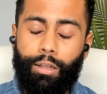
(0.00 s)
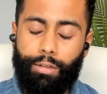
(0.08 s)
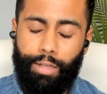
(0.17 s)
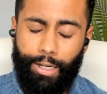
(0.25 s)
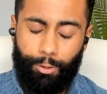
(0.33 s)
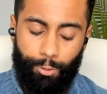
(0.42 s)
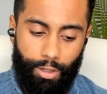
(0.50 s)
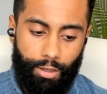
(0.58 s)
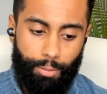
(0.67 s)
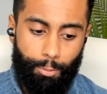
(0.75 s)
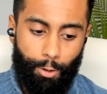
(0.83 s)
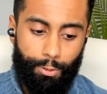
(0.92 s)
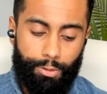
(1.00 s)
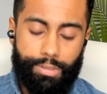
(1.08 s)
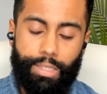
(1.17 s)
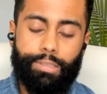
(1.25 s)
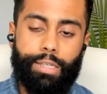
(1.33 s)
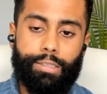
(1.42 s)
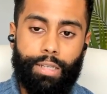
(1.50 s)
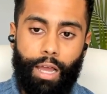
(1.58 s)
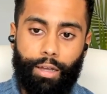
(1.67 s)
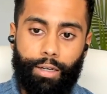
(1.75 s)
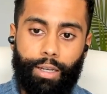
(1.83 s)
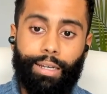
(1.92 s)
to le- like to learn about those things as an
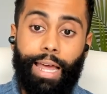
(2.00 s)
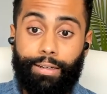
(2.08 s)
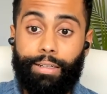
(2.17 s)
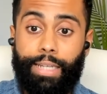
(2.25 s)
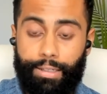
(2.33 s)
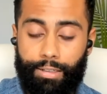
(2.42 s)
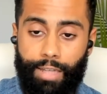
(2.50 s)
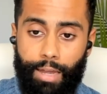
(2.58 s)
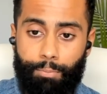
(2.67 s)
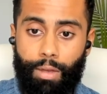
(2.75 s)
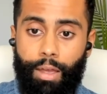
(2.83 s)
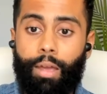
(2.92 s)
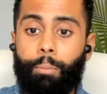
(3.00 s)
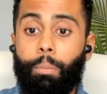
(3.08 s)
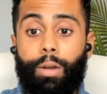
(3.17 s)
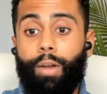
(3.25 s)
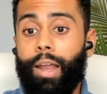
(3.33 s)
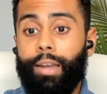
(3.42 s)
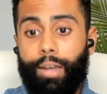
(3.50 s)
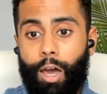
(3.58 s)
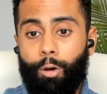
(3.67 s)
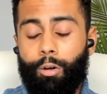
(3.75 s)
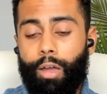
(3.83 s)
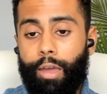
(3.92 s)
architect at a later time. But right
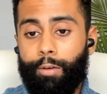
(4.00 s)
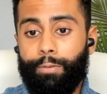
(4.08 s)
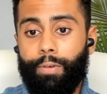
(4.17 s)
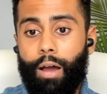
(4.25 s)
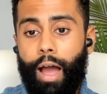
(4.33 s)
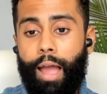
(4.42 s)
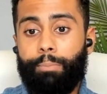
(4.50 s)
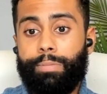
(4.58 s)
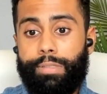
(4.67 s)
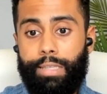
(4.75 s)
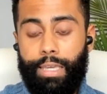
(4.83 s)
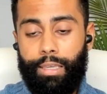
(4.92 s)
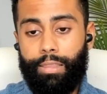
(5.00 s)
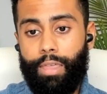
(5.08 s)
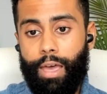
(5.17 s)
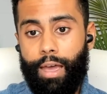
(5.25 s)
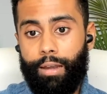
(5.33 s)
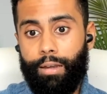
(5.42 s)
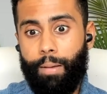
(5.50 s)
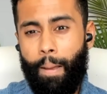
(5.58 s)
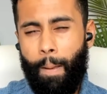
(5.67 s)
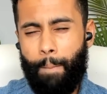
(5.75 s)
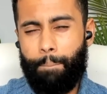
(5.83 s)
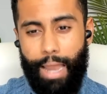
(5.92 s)
now, if I'm seeing that
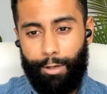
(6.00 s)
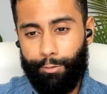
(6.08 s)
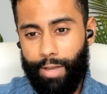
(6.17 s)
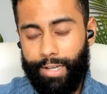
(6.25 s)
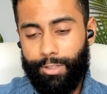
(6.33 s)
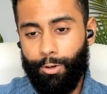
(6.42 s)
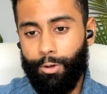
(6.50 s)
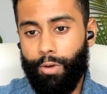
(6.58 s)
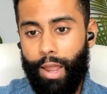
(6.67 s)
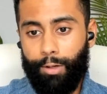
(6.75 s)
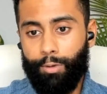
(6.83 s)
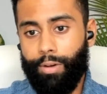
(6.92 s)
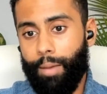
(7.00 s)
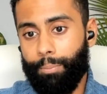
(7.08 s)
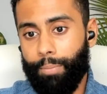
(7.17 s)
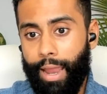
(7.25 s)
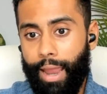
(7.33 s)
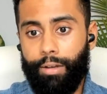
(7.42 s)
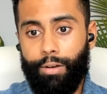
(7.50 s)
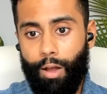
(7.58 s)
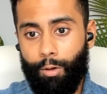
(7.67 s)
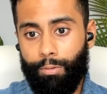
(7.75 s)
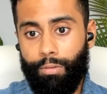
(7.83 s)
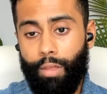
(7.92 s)
manufacturer trying to wrap my head
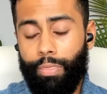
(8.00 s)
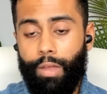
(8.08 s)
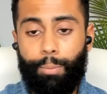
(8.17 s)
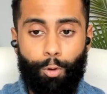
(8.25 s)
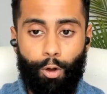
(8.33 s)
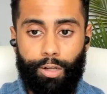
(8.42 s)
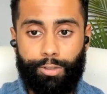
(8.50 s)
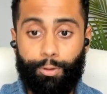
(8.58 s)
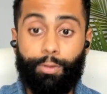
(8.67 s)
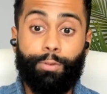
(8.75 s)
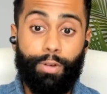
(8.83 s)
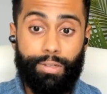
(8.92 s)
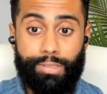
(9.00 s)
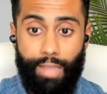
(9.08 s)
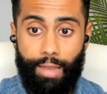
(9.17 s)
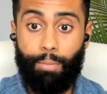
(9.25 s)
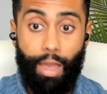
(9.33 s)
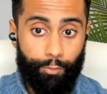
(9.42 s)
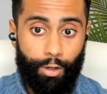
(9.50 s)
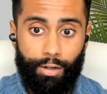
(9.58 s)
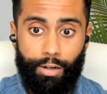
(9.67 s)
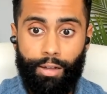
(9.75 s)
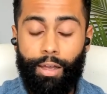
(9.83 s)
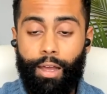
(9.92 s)
around their products for the first time ever,
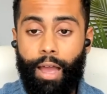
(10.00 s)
